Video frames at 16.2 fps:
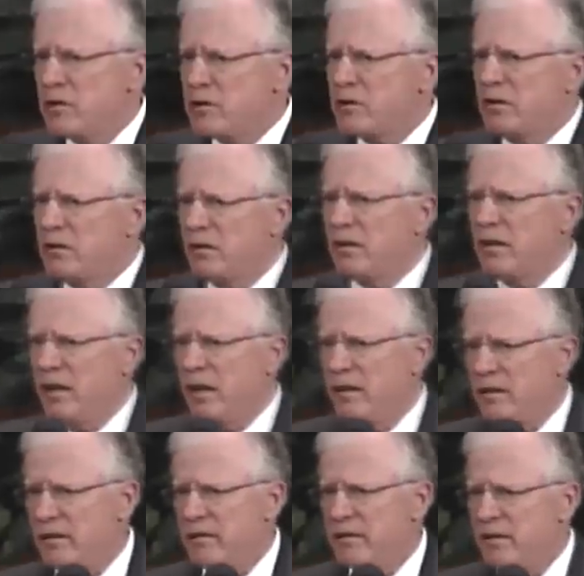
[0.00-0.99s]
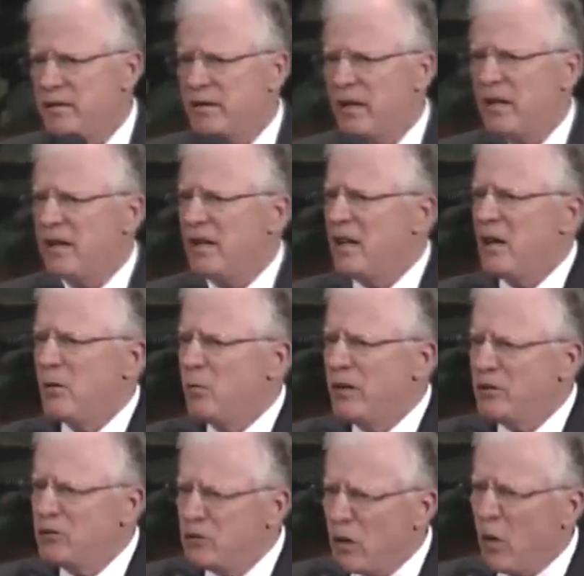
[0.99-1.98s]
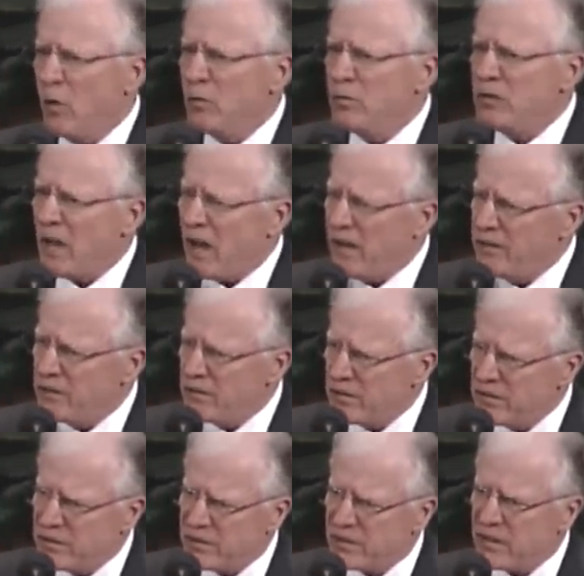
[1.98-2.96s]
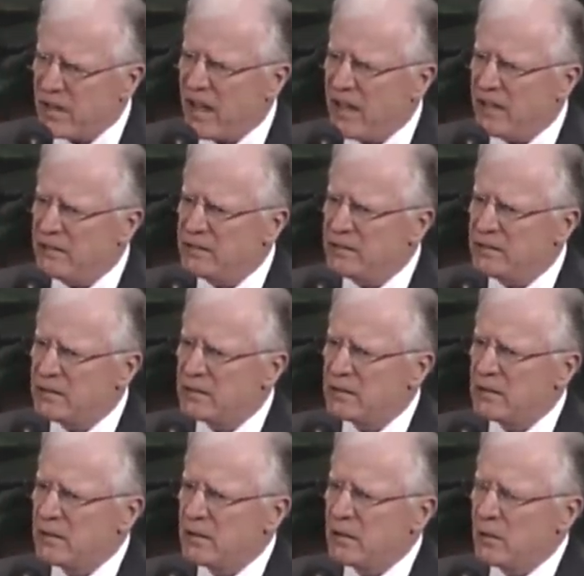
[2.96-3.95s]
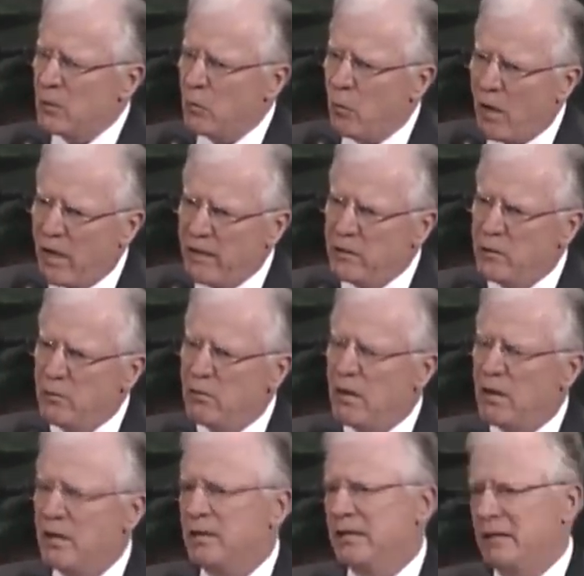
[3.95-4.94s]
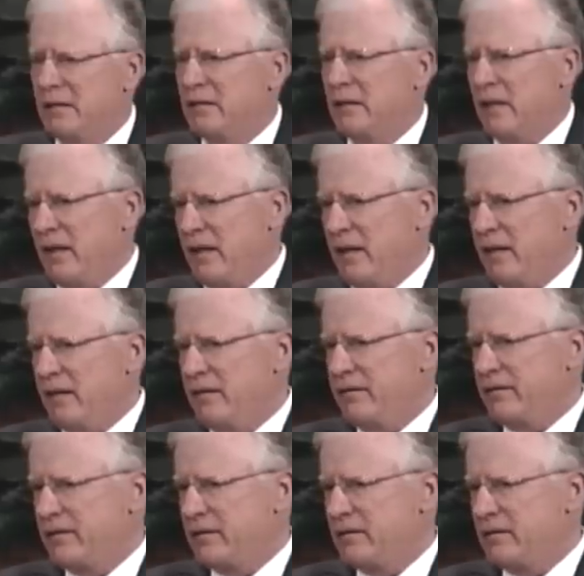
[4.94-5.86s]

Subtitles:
just to look at her and to say, we don't understand why you are alive.